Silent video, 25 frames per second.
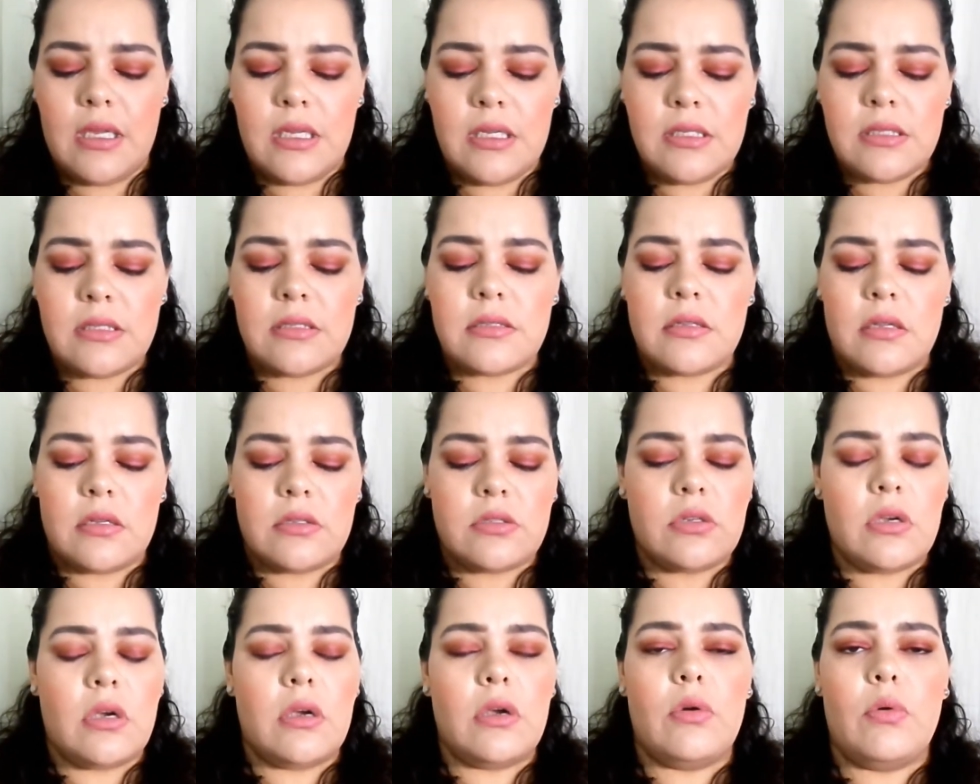is
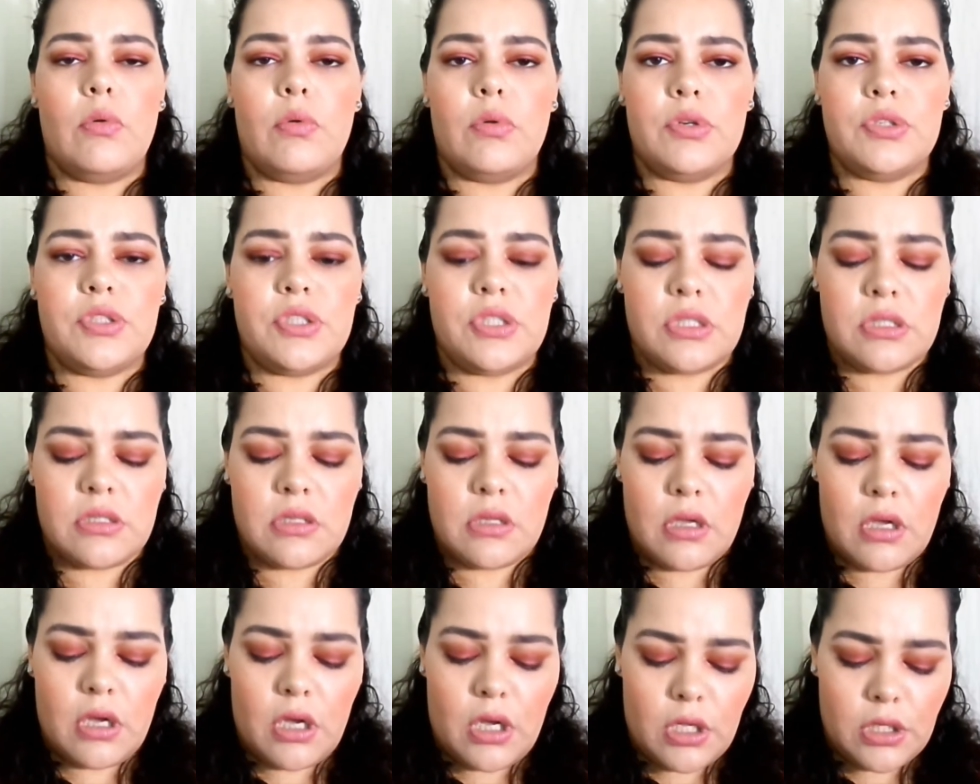such a gorgeous
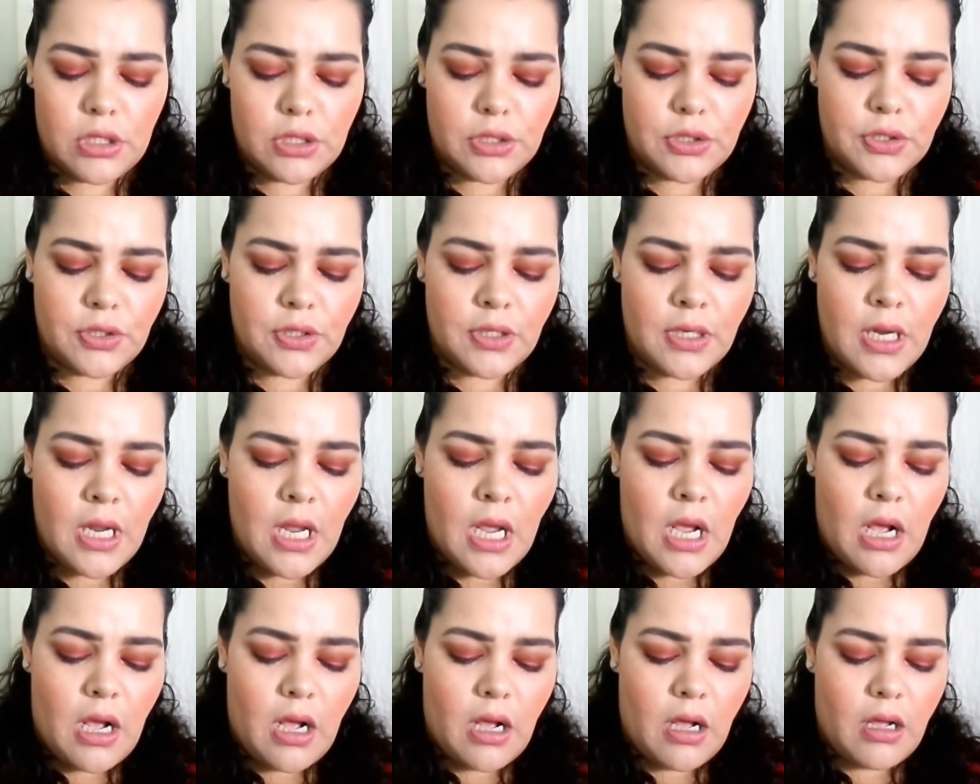color.
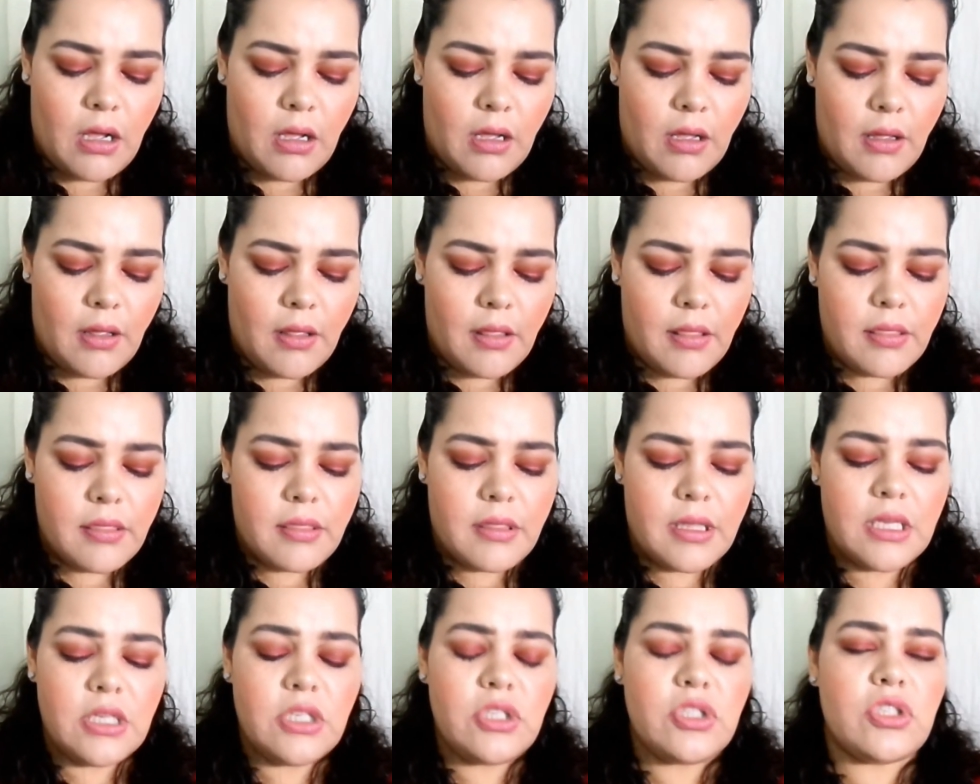
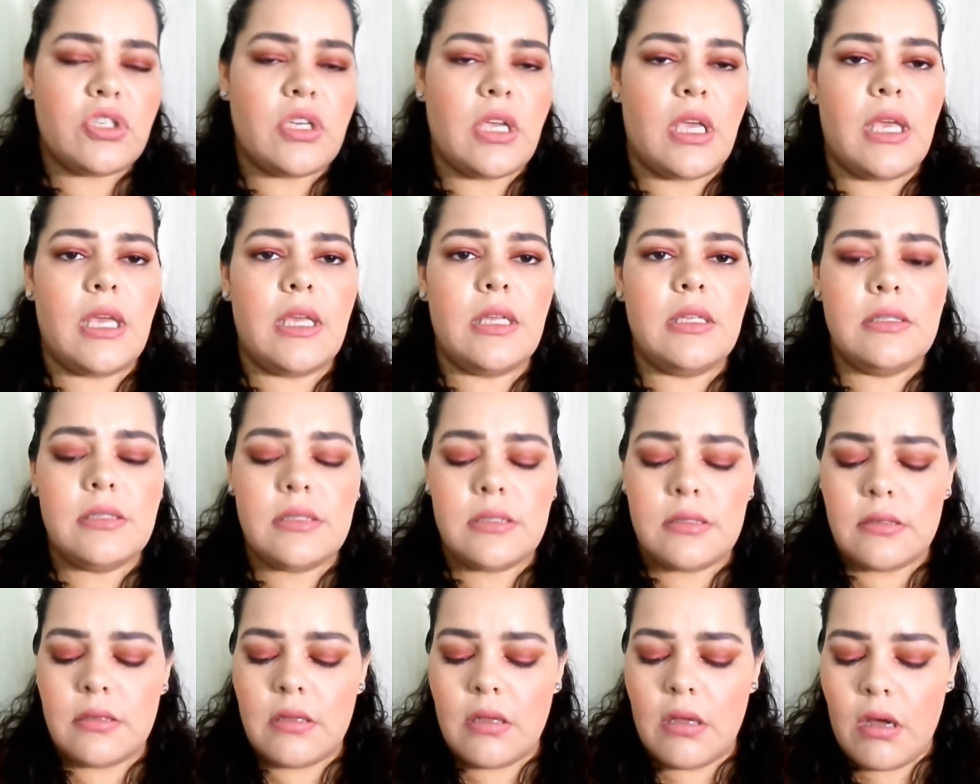These
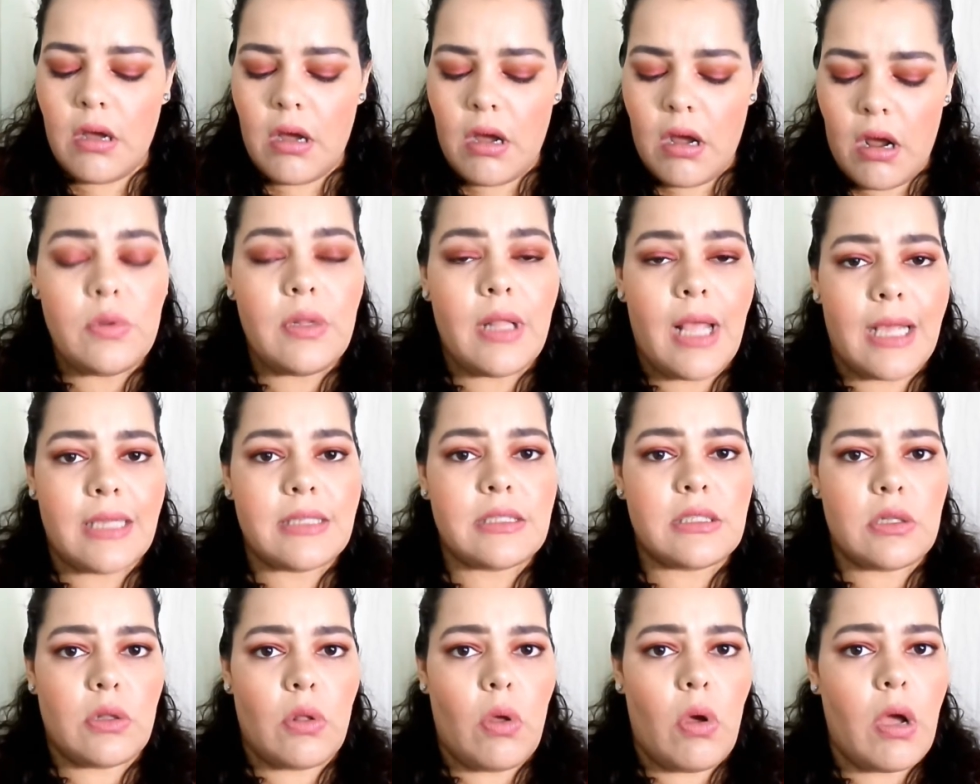shades
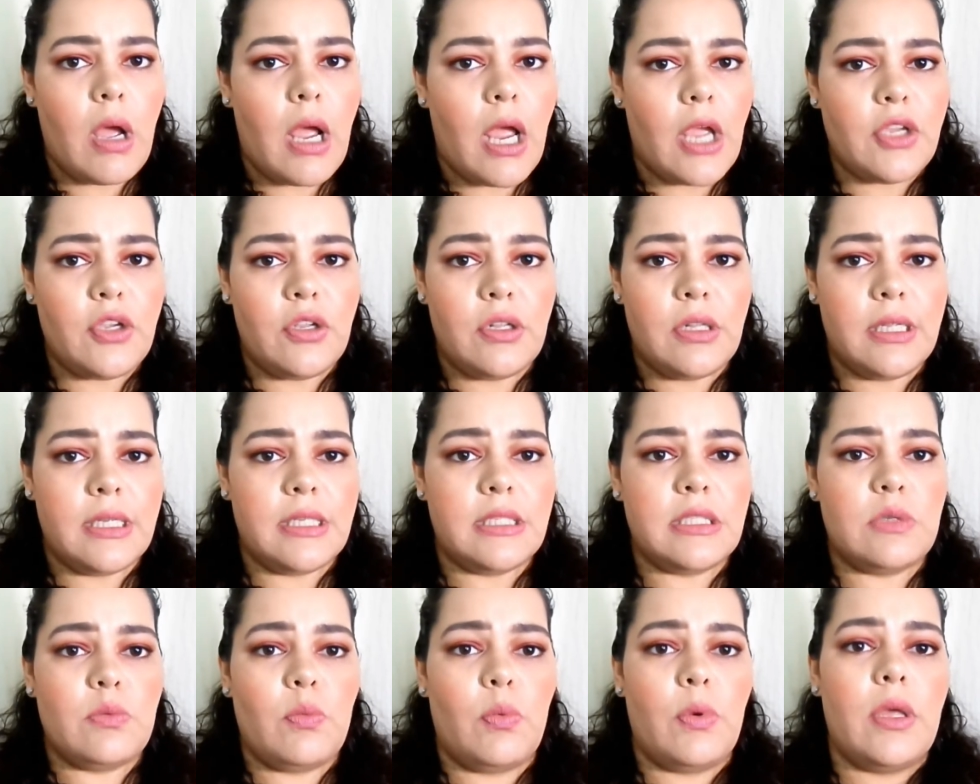last long on your
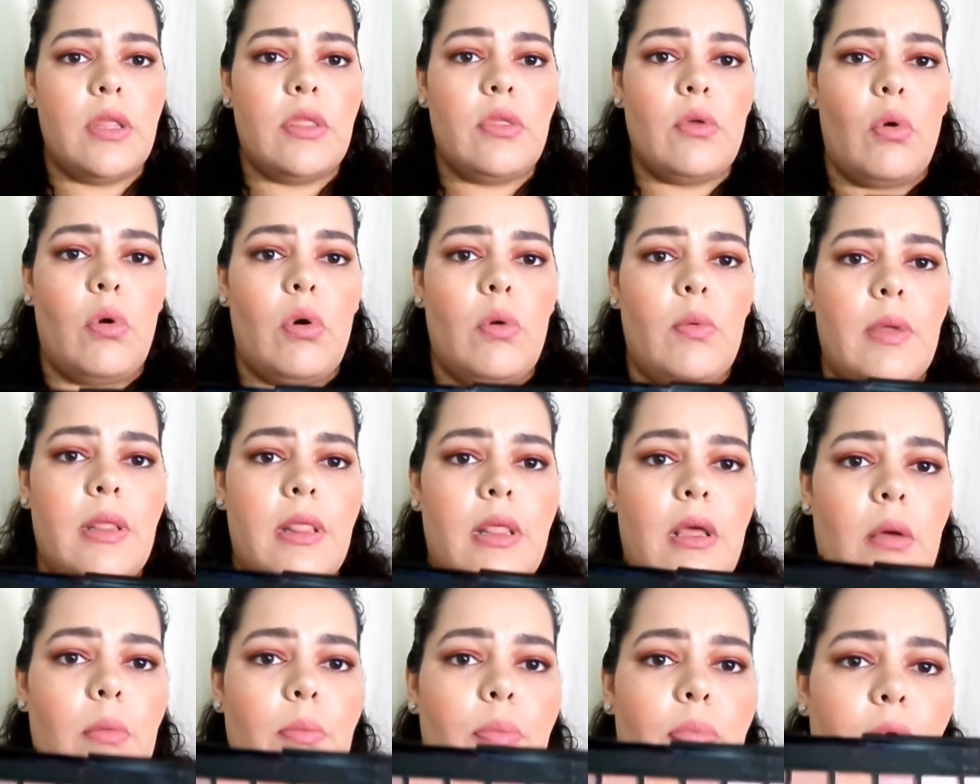lids with or
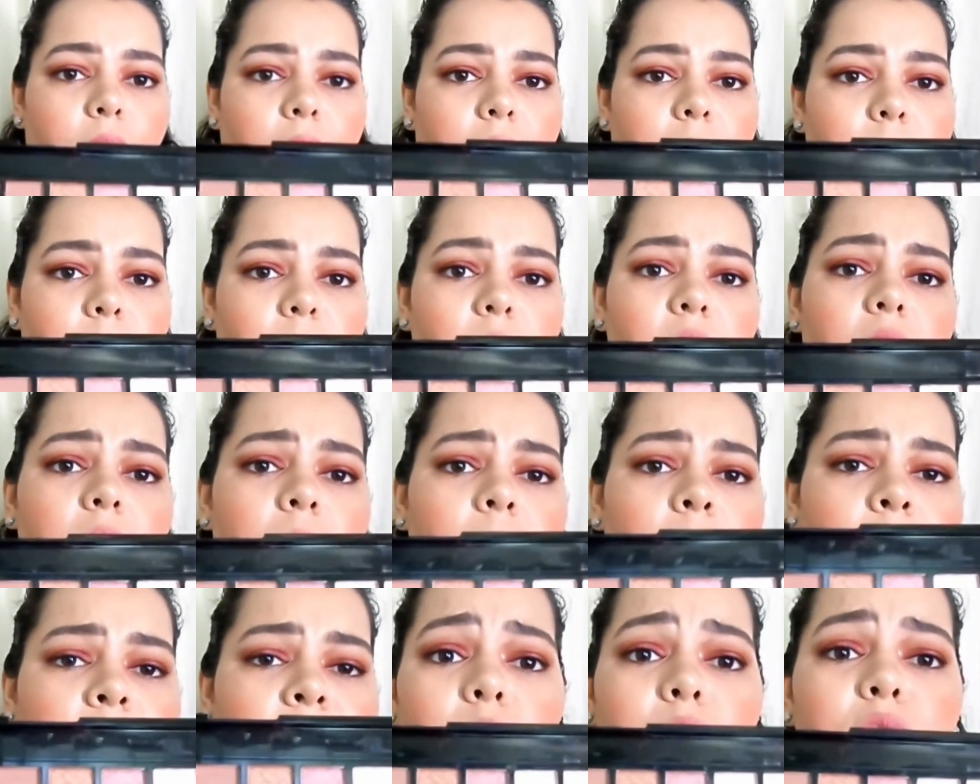without primer.
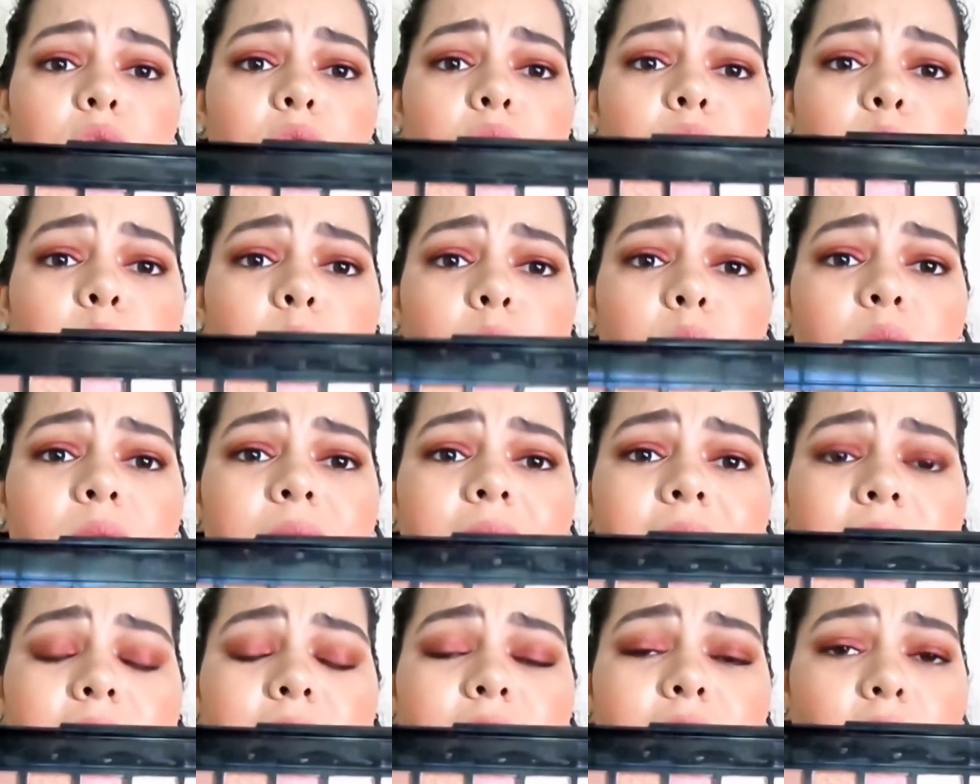You will
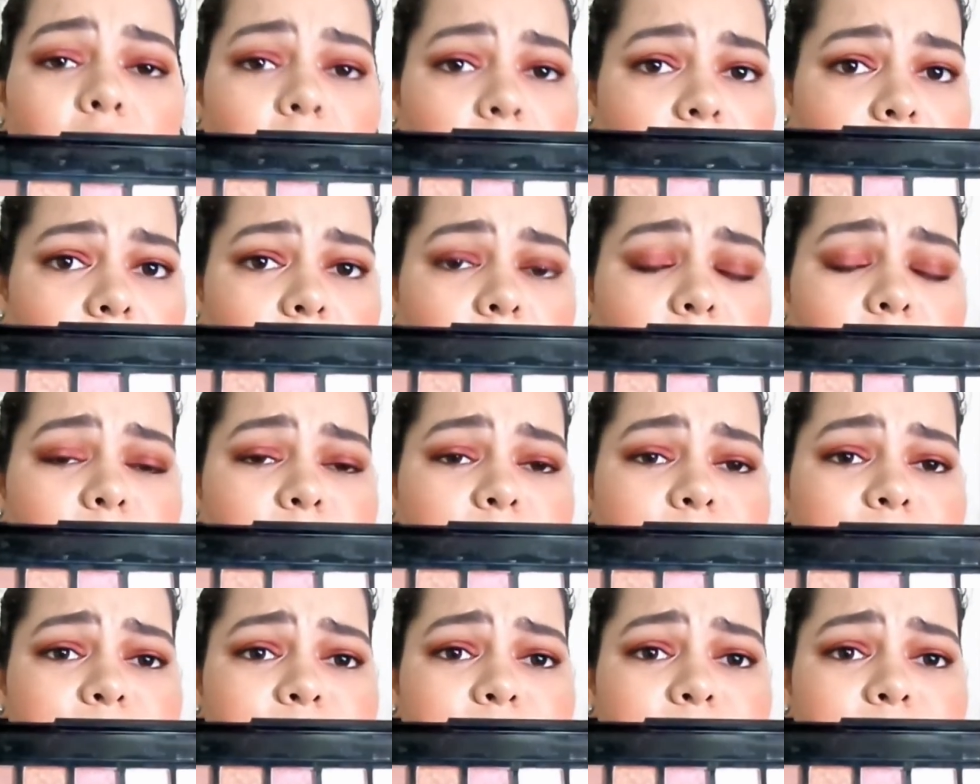get fallout,